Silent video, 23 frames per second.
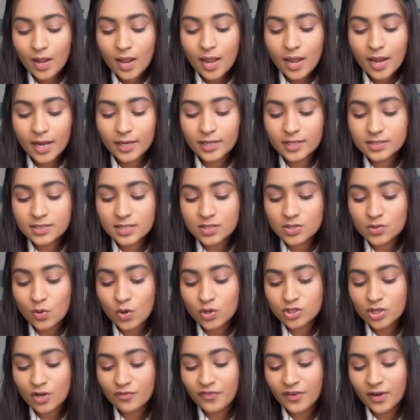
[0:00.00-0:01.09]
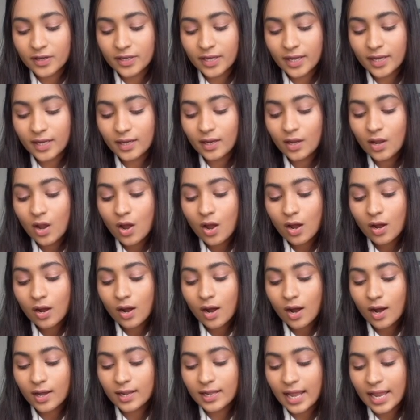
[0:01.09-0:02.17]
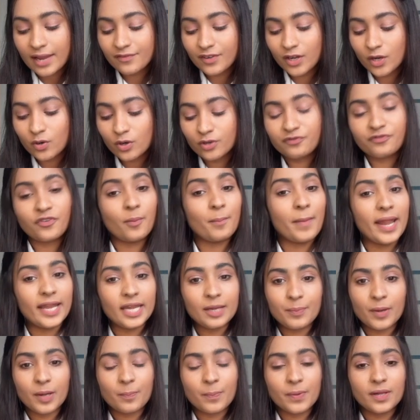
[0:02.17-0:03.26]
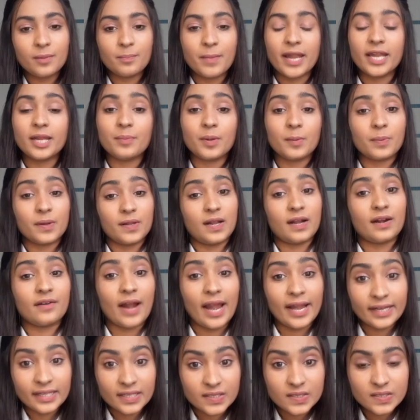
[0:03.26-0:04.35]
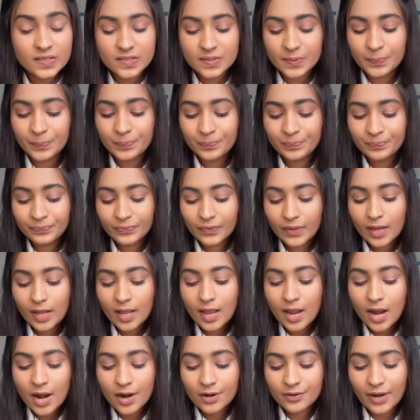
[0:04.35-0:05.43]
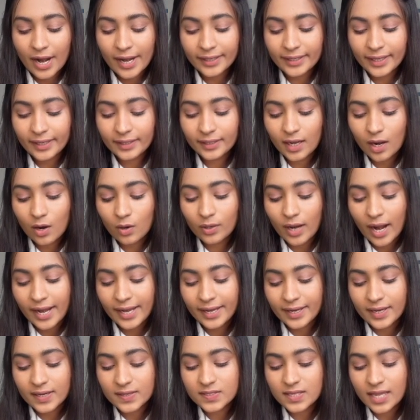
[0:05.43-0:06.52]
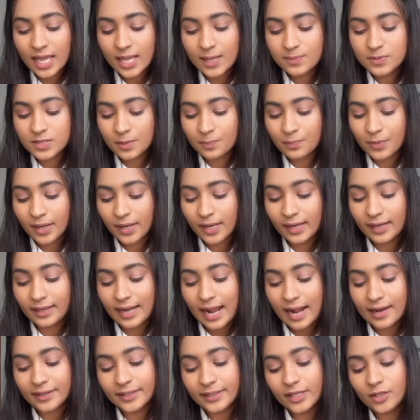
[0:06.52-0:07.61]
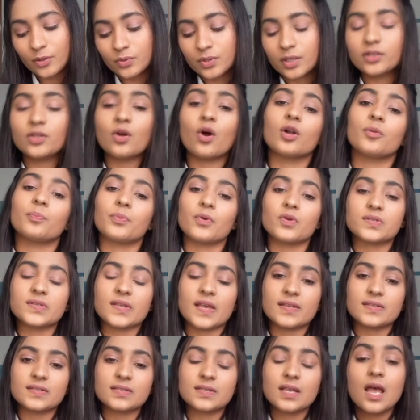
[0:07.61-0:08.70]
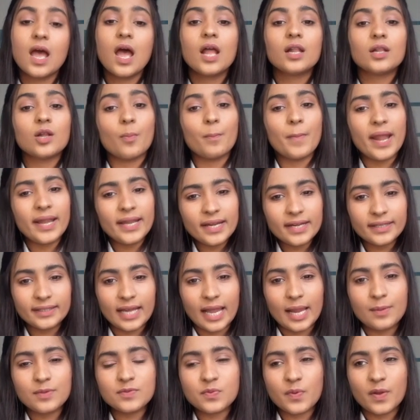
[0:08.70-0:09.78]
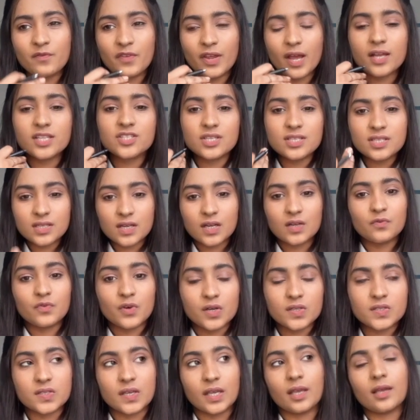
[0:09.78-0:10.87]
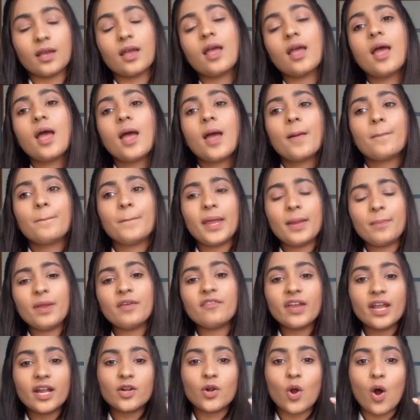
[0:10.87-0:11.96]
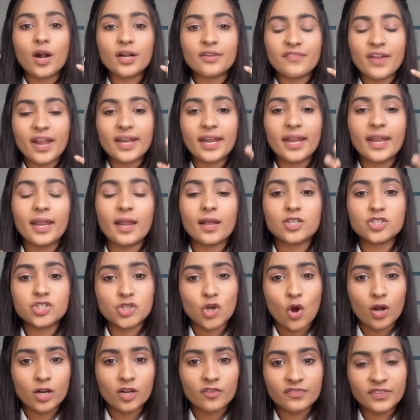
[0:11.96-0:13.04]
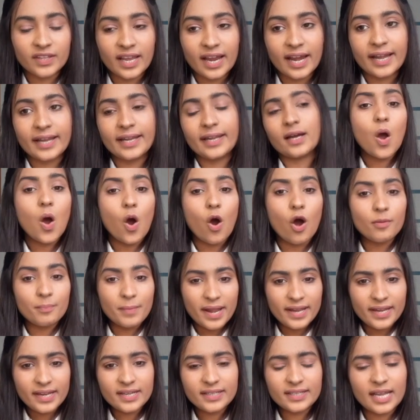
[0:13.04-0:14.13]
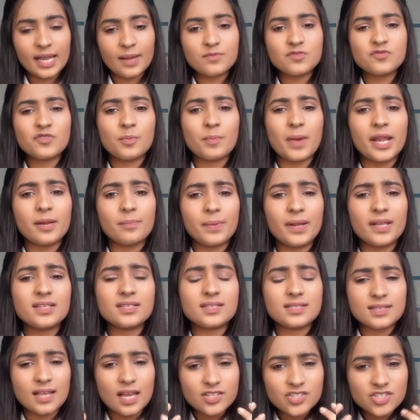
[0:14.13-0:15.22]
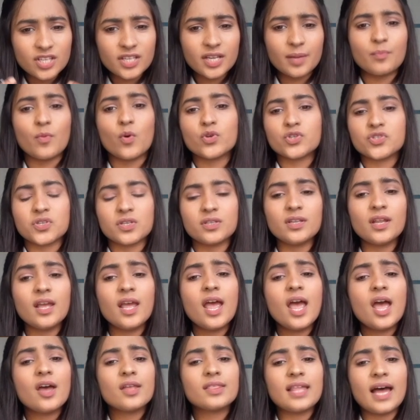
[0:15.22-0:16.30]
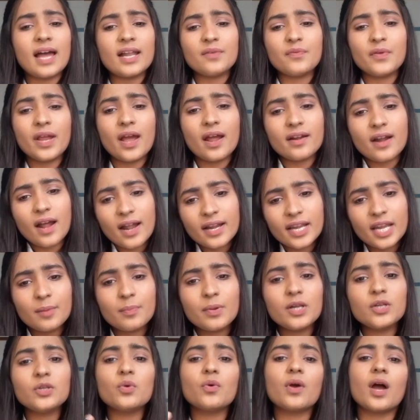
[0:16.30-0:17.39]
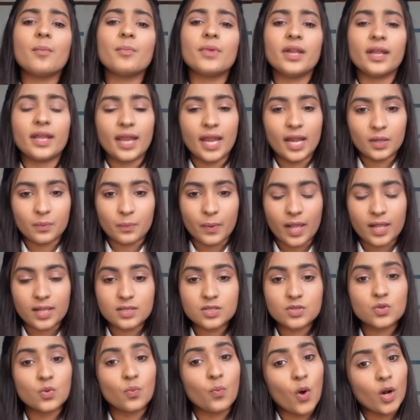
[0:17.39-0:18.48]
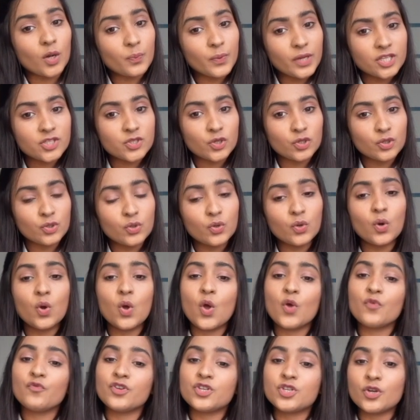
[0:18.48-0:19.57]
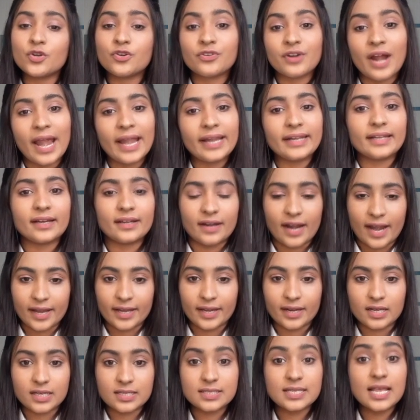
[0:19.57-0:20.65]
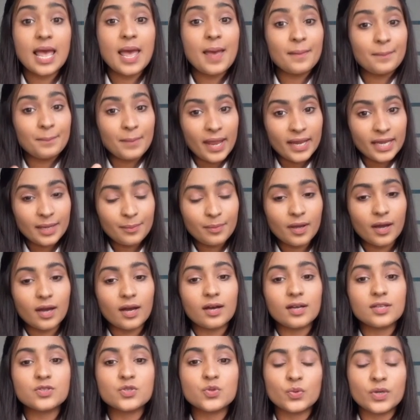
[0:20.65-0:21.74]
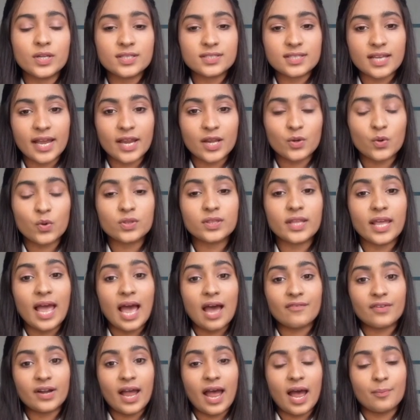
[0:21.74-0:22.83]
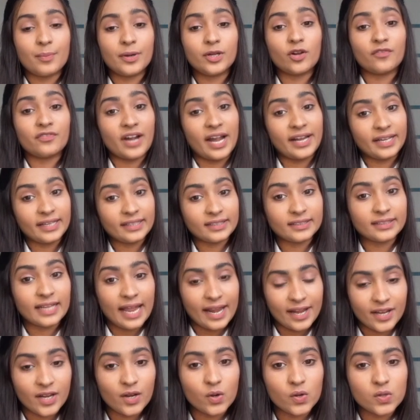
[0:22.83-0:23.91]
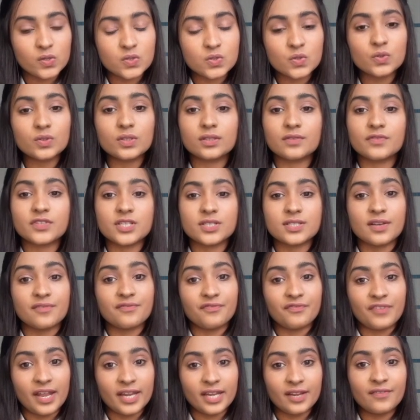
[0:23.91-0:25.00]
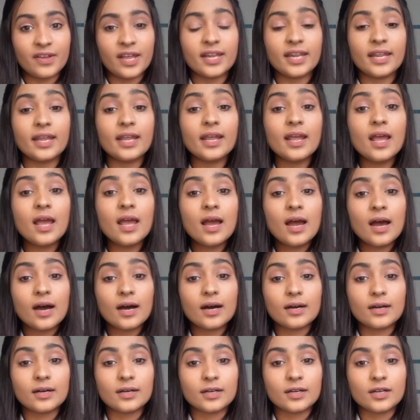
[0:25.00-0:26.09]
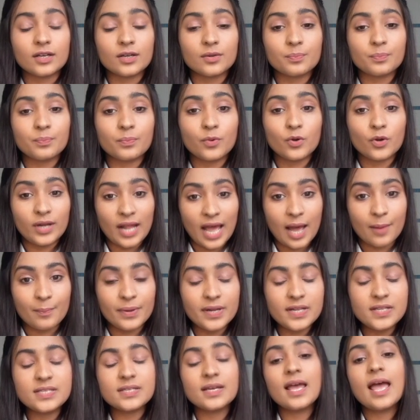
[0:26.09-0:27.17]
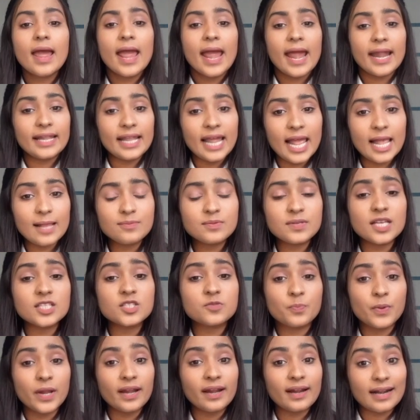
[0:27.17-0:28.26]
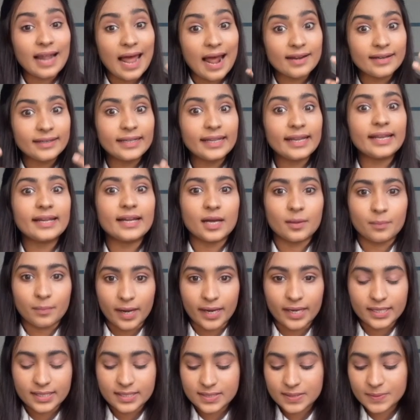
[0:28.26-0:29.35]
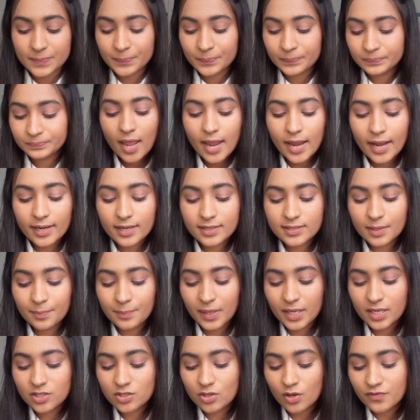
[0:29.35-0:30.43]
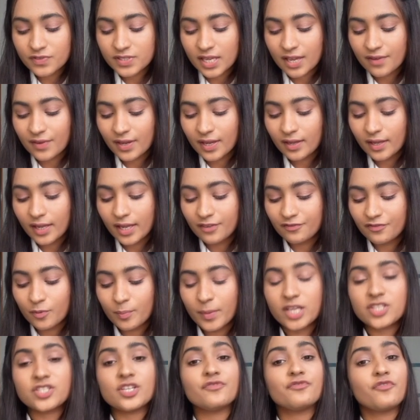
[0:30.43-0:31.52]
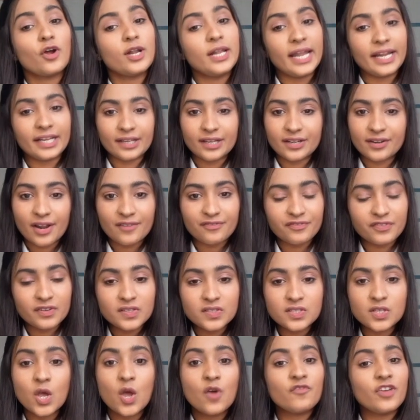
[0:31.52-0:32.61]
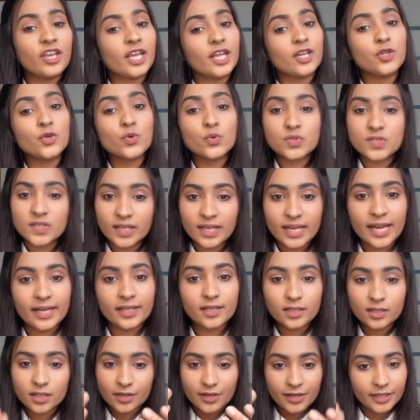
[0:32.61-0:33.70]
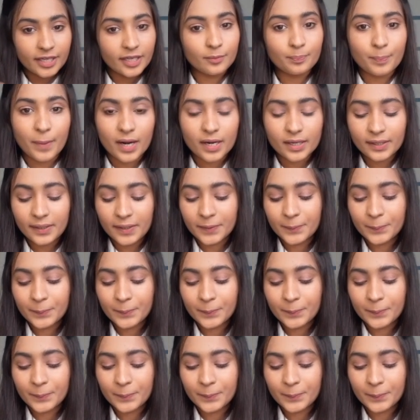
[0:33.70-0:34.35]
It is the source of earning a livelihood for many people. Many people are writers. Writing down ideas helps in bringing clarity to the thought process. Now many a times when we are just conversing, maybe we are not very sure of the idea, or many a times we might be in such an emotion that we are unable to communicate well. So what we should do? We should write our ideas. Many students I know, they have a habit of writing the diary also, which is a very good habit. It helps us bring clarity in our minds. It is a means of saving information for later reference. We can use it later, the written part.